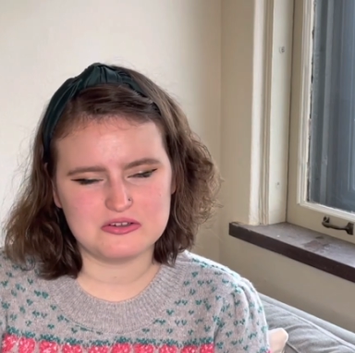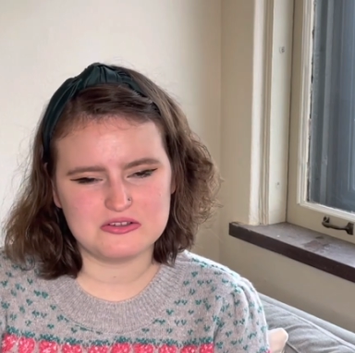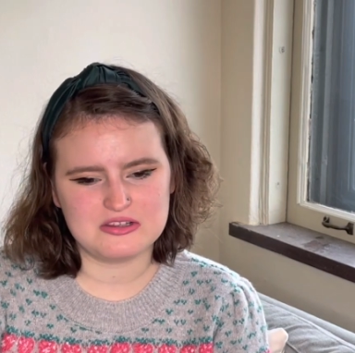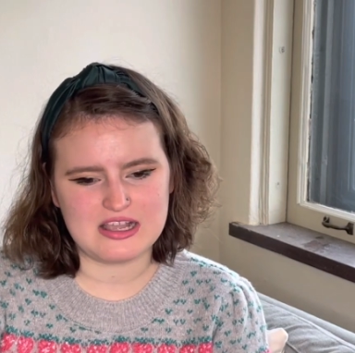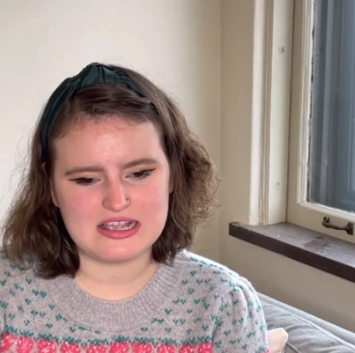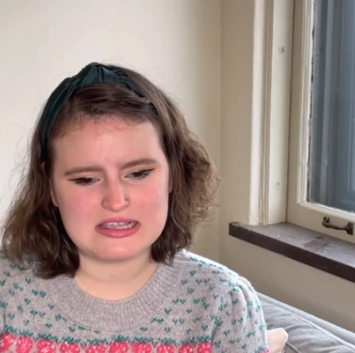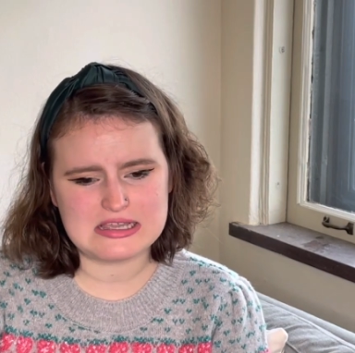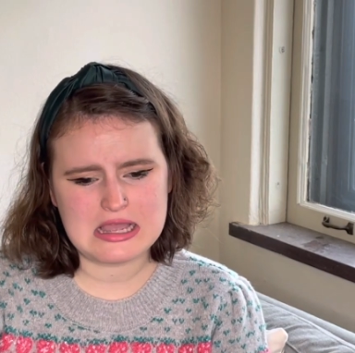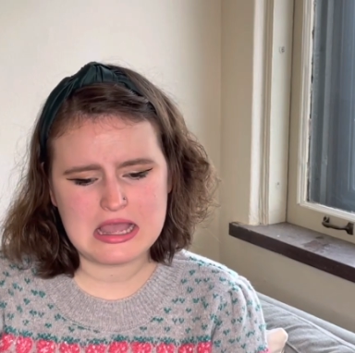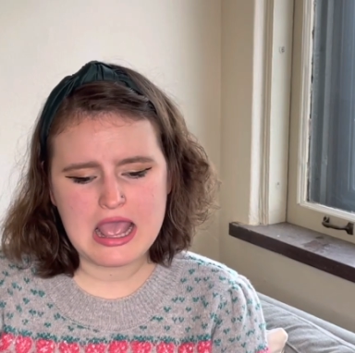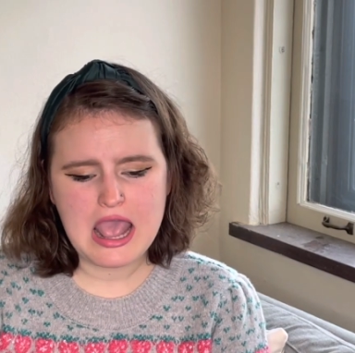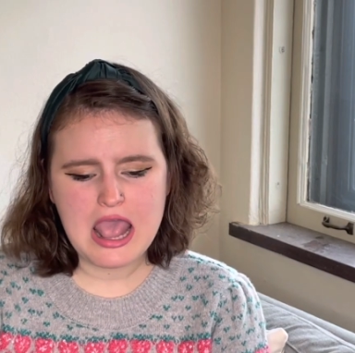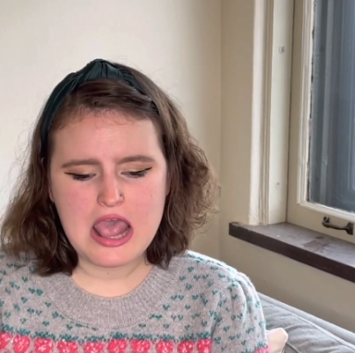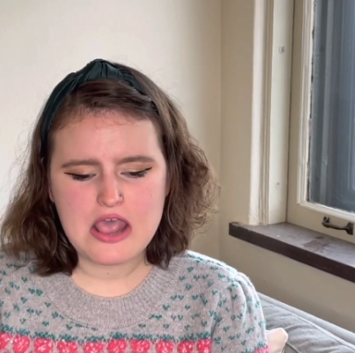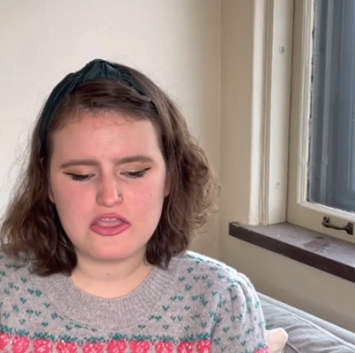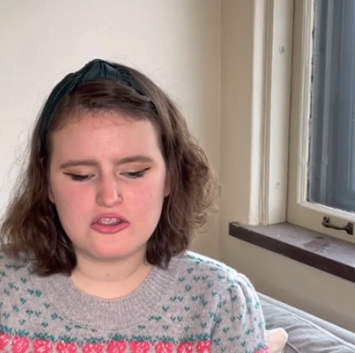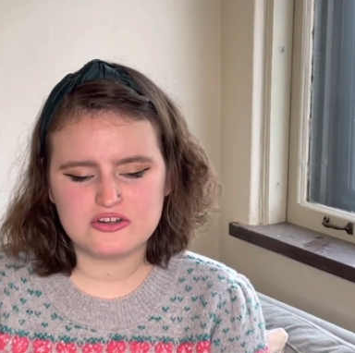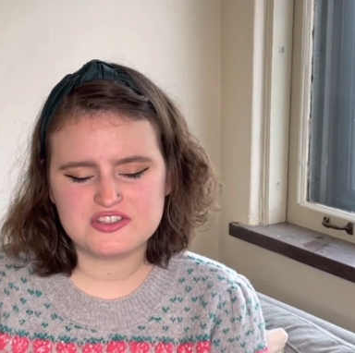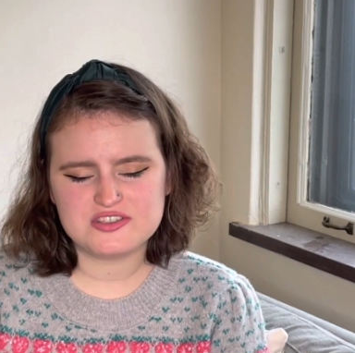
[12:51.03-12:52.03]
Like
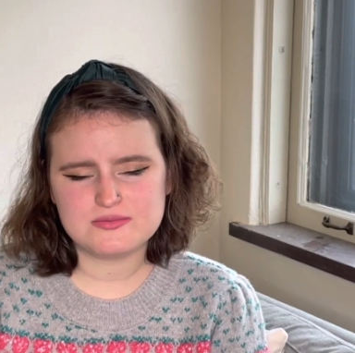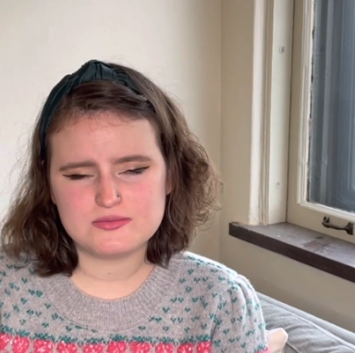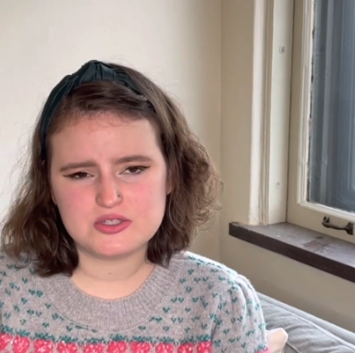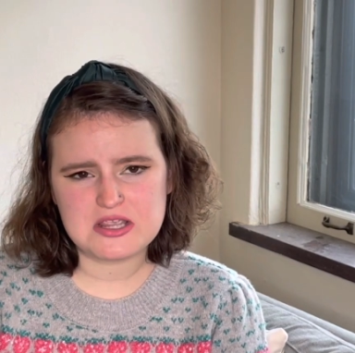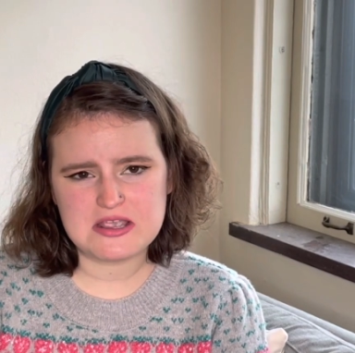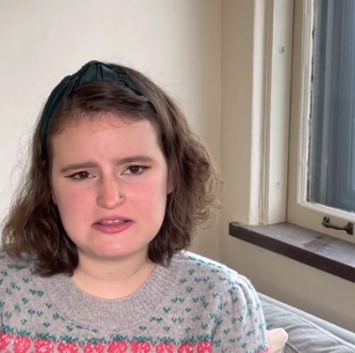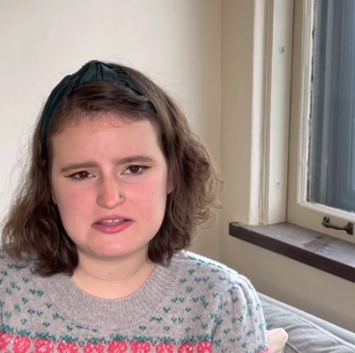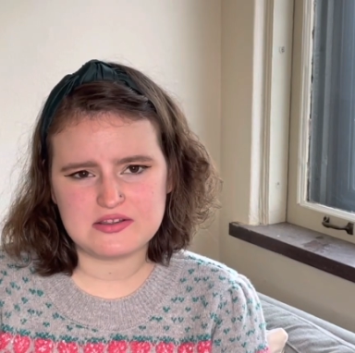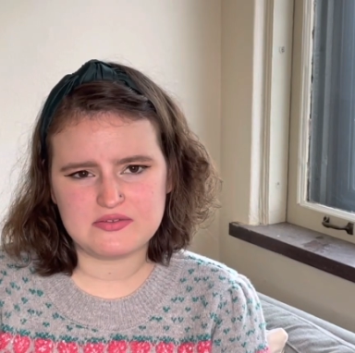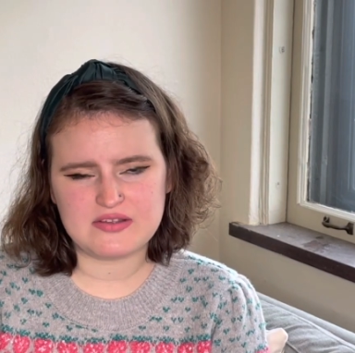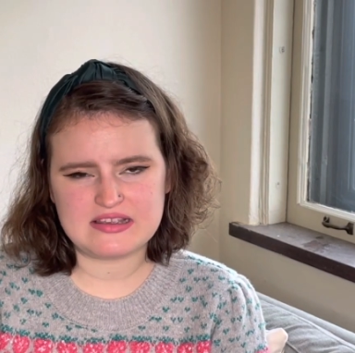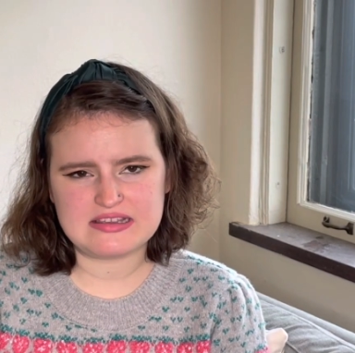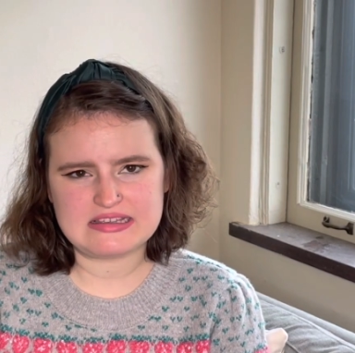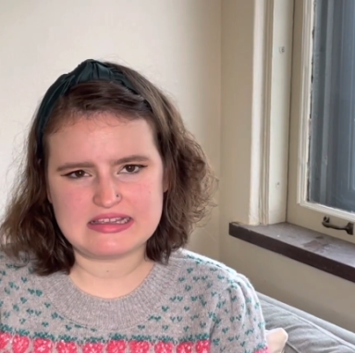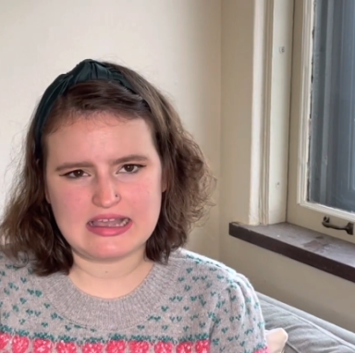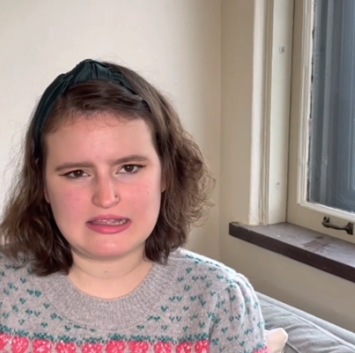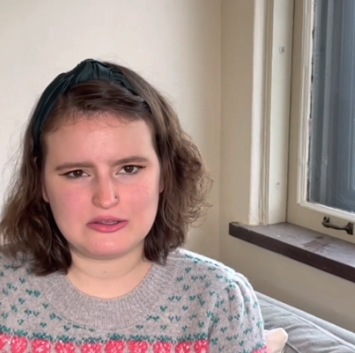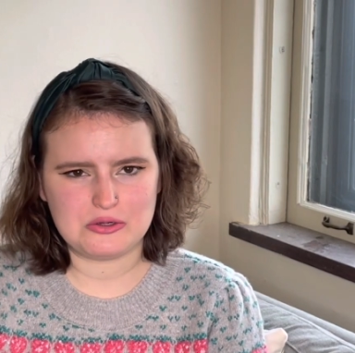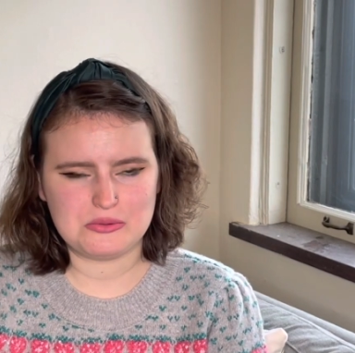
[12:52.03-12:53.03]
there's some shades of like
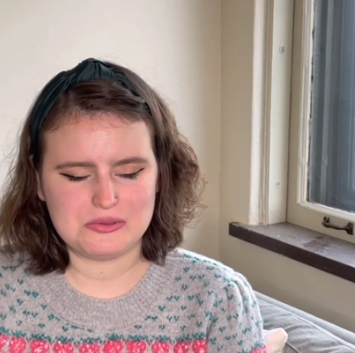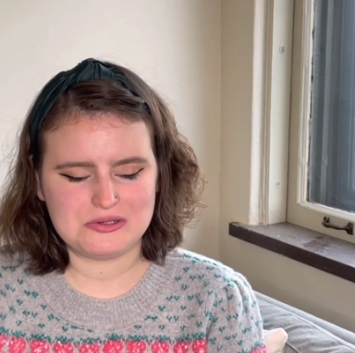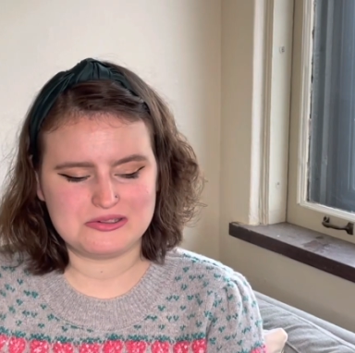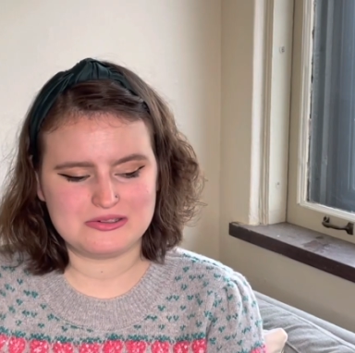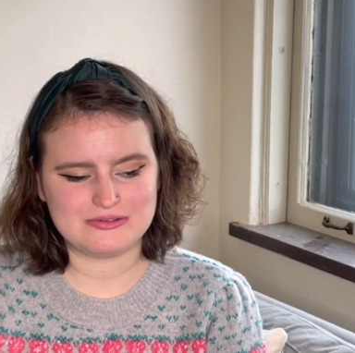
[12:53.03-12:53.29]
yellow or